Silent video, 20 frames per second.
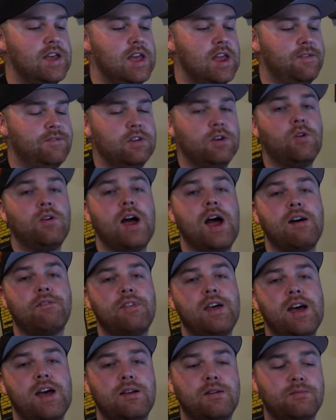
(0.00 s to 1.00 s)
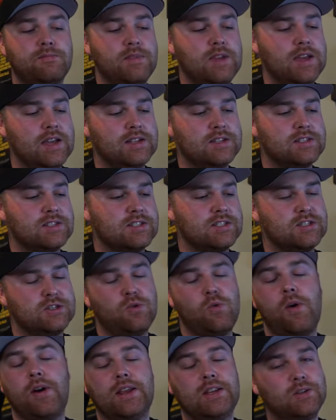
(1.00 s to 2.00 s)
If you don't have that, it's
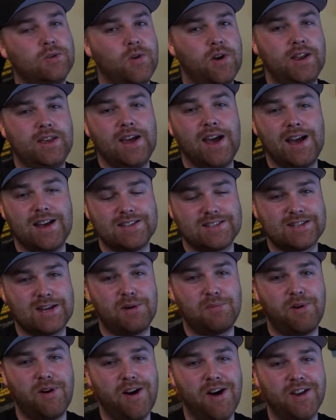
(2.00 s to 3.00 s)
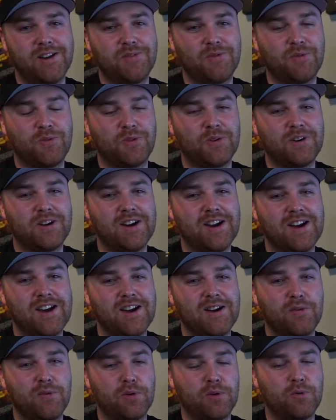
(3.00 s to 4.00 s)
2020, guys. Come on,
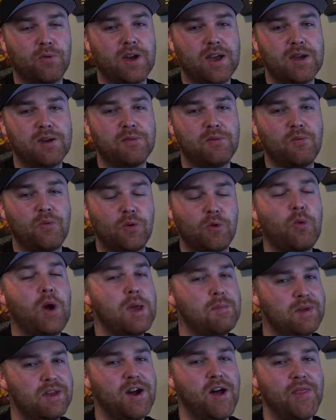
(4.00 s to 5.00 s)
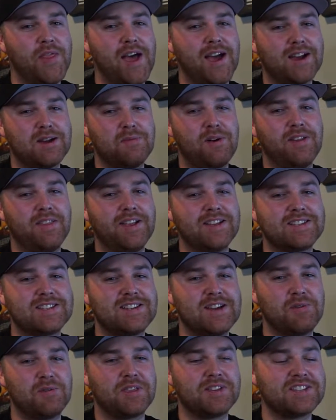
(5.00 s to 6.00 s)
we're way beyond that. Come on, let's
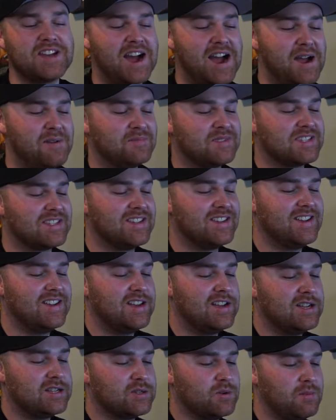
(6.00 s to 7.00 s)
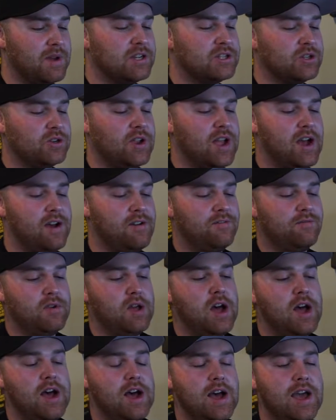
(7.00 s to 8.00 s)
get with the times. So make sure you have
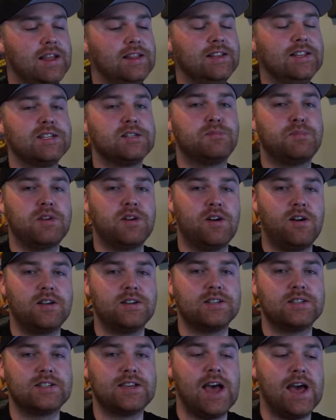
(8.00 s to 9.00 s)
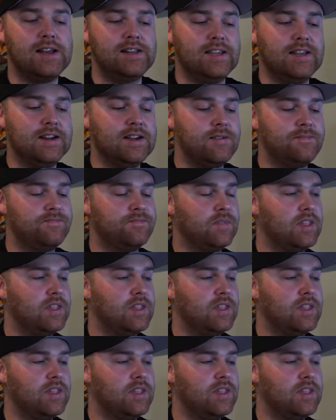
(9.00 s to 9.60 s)
at least beyond Catalina,